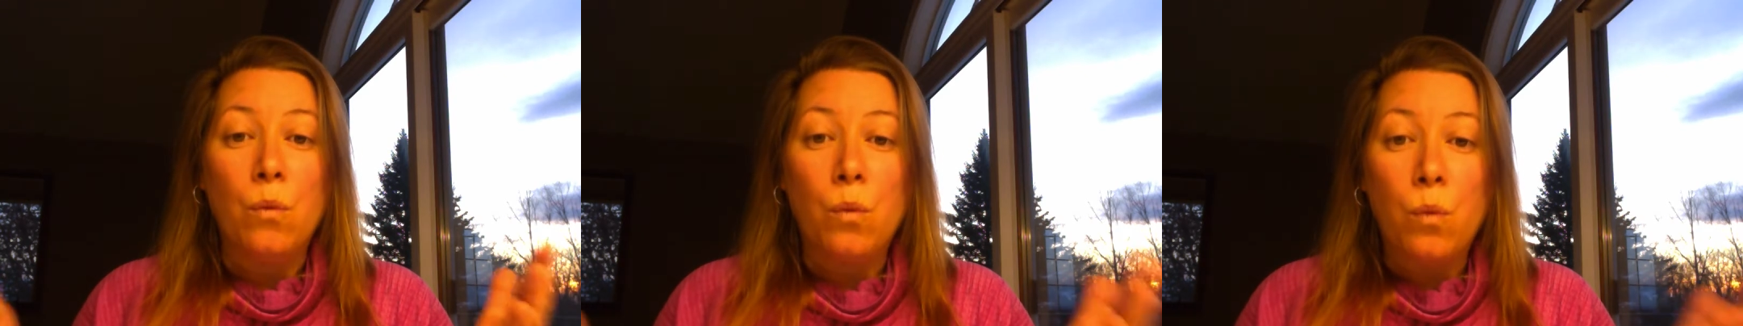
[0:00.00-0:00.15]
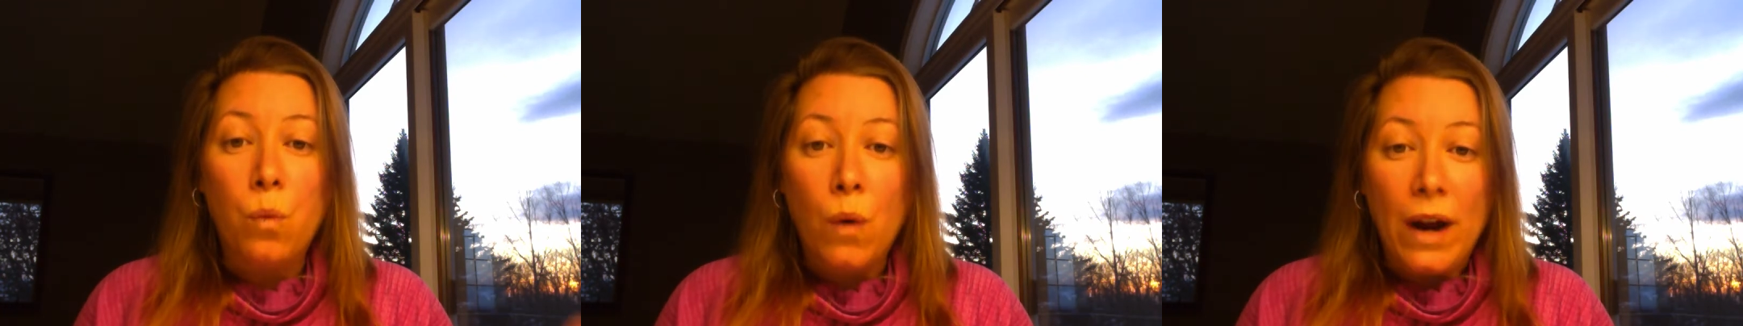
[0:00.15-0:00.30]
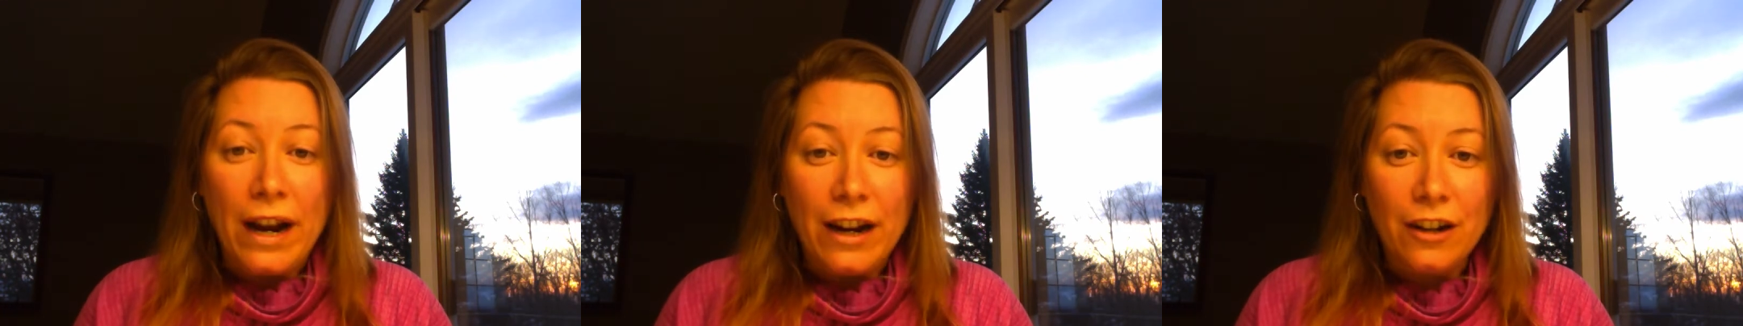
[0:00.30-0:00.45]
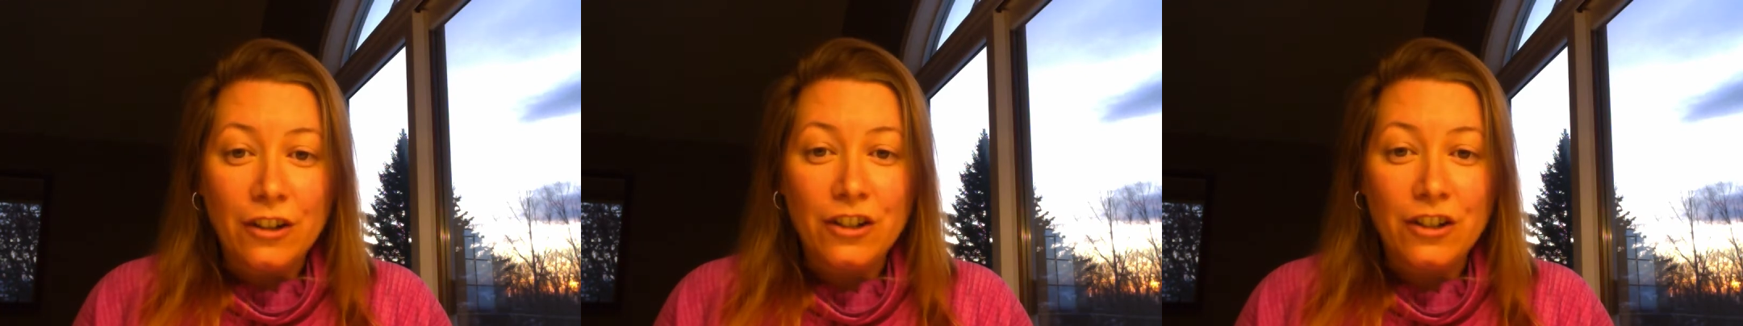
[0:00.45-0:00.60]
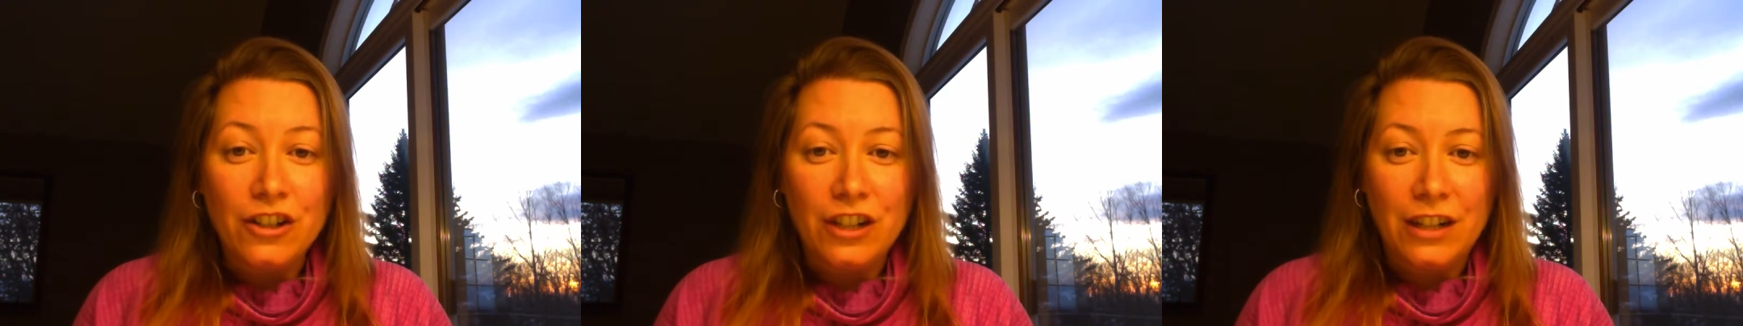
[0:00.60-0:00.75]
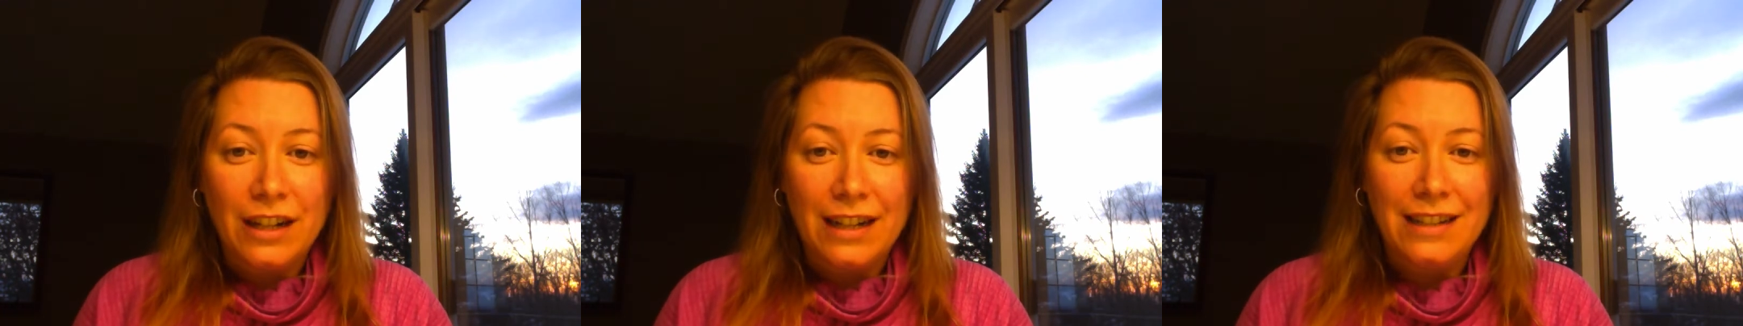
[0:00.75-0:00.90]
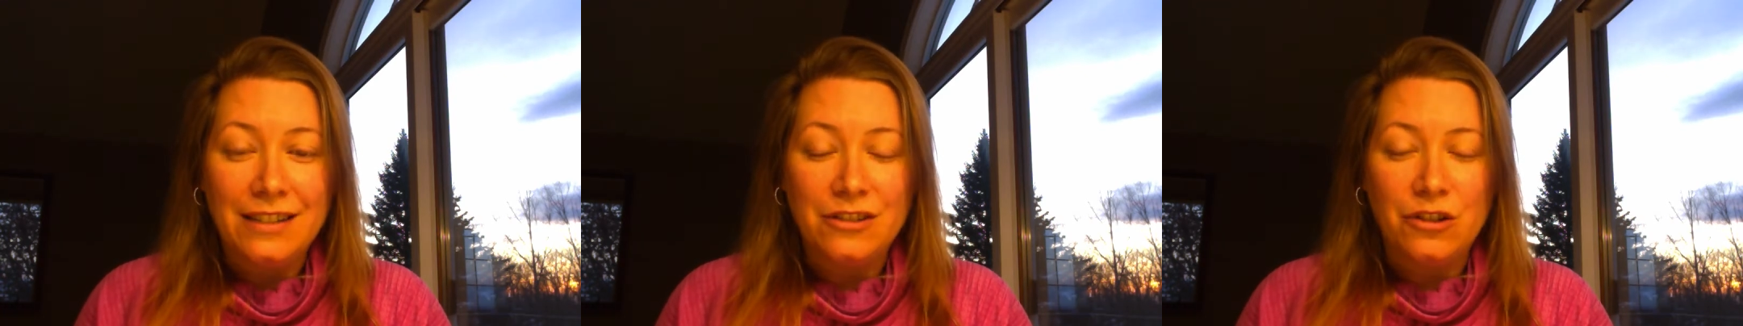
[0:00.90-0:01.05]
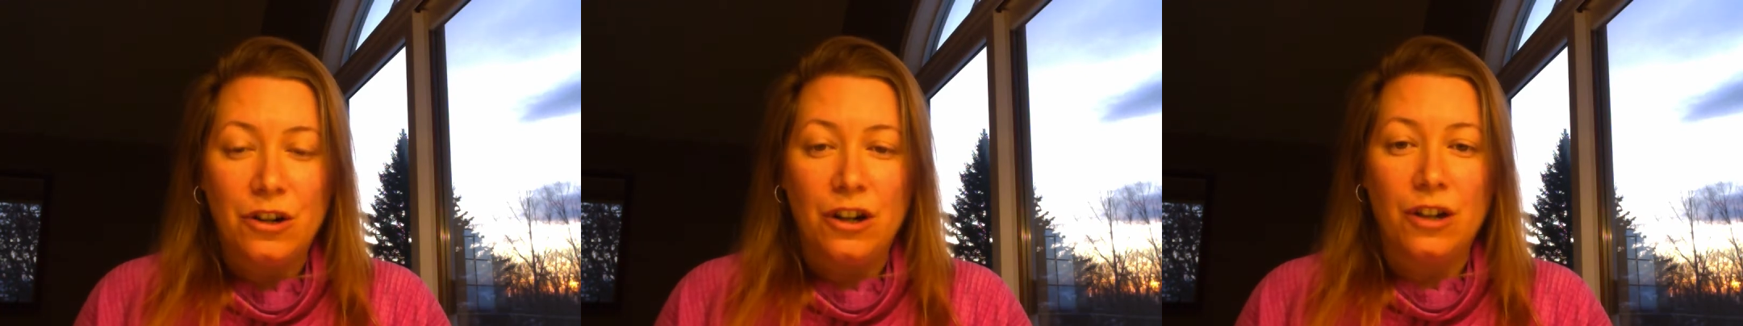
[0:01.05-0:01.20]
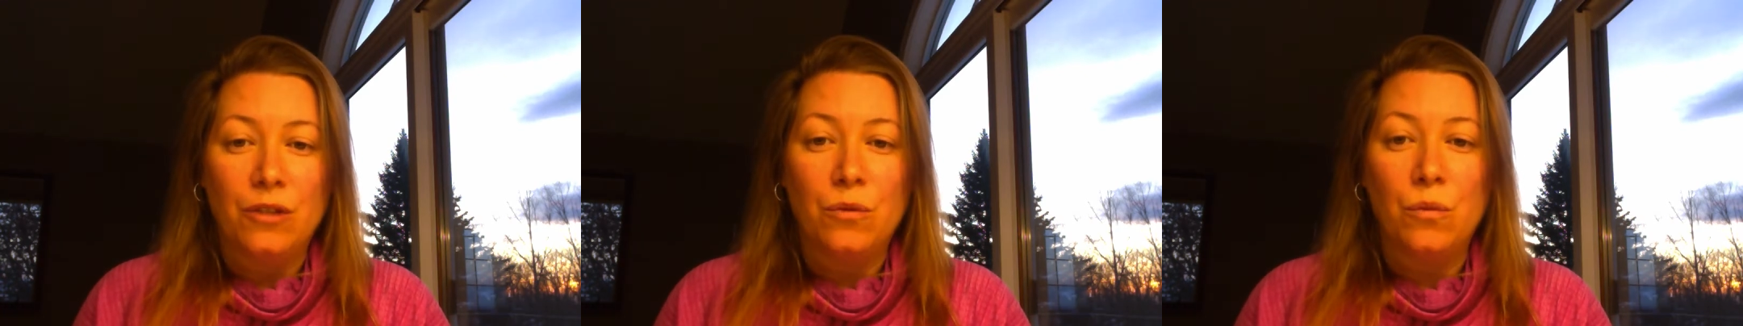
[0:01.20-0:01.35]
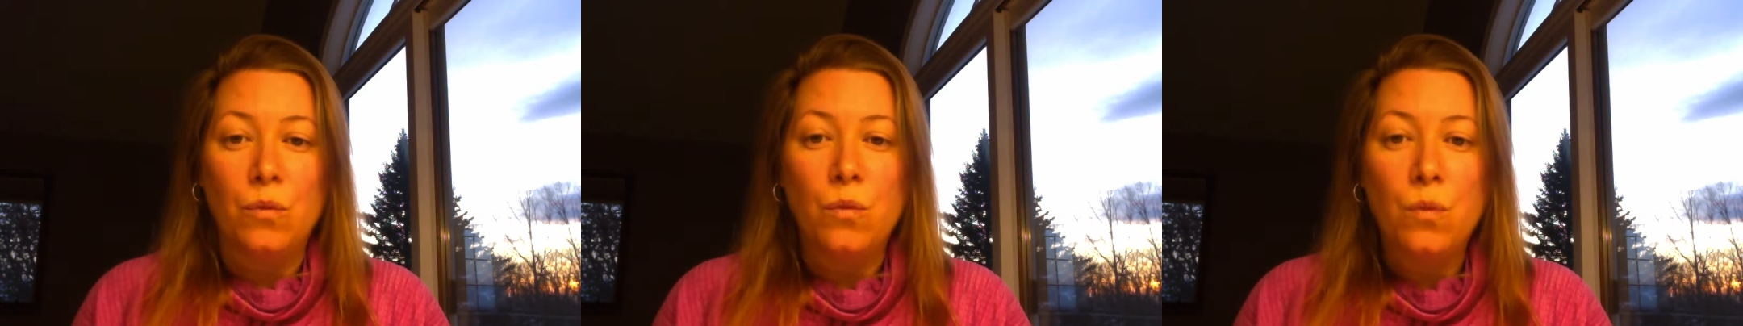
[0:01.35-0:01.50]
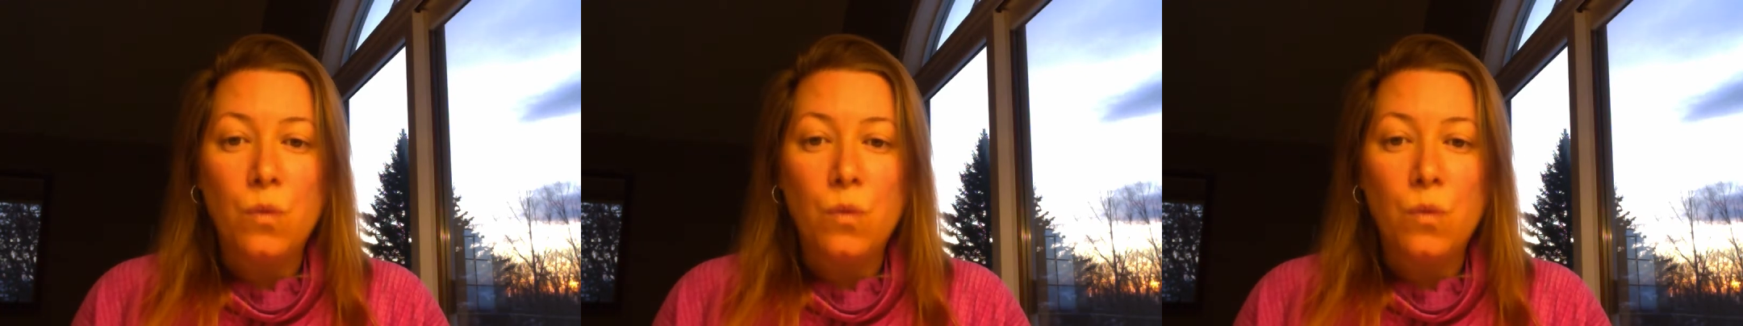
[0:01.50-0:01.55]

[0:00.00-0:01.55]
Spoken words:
Where should I start?